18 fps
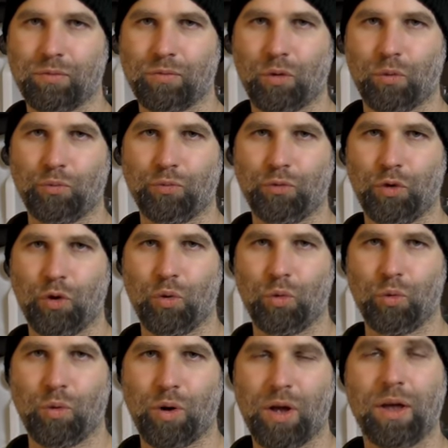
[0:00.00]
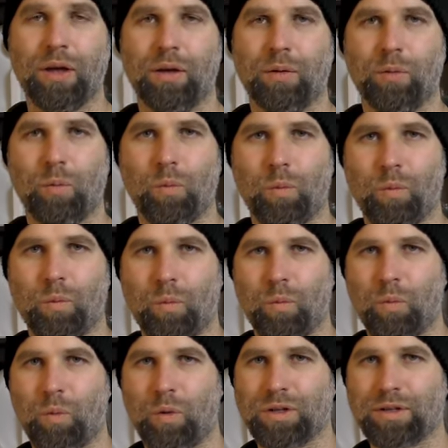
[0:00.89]
Don't know
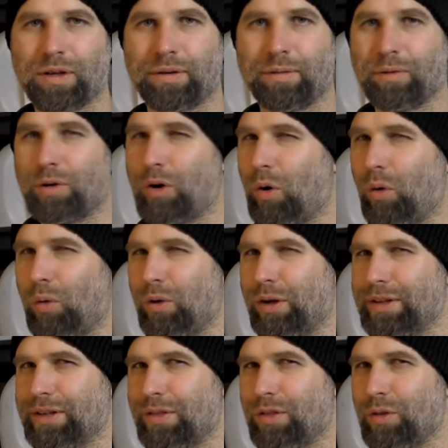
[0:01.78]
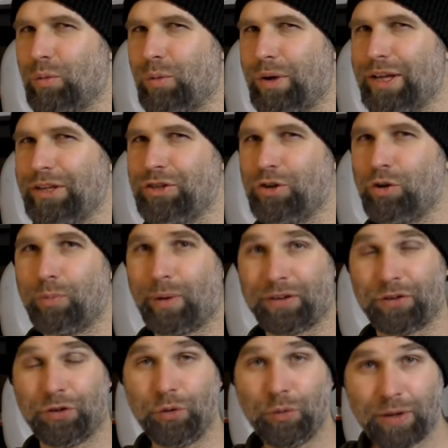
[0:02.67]
what I'm gonna call it in the video,
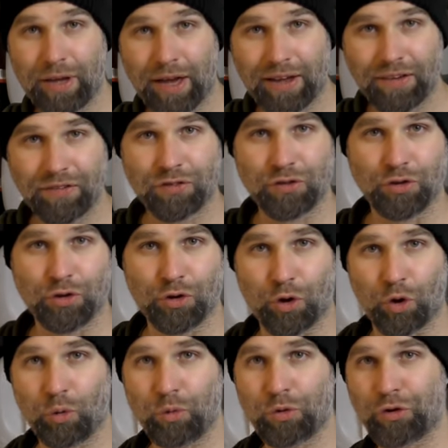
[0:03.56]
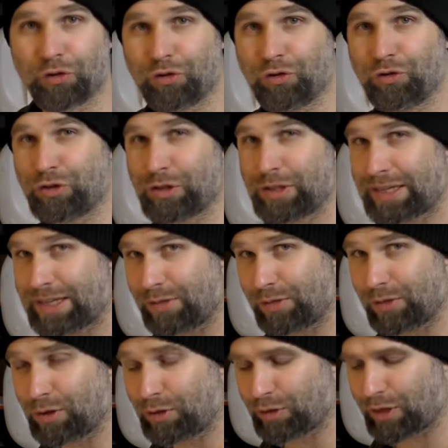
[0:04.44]
but you guys know because you've
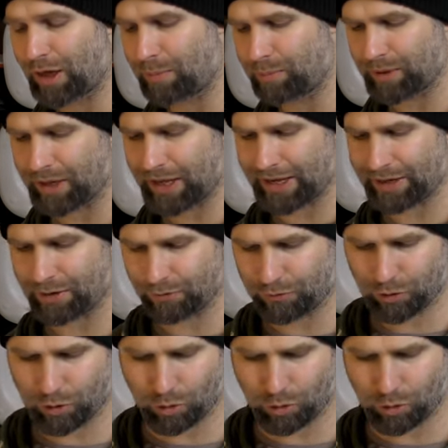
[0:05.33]
seen the thumbnail, of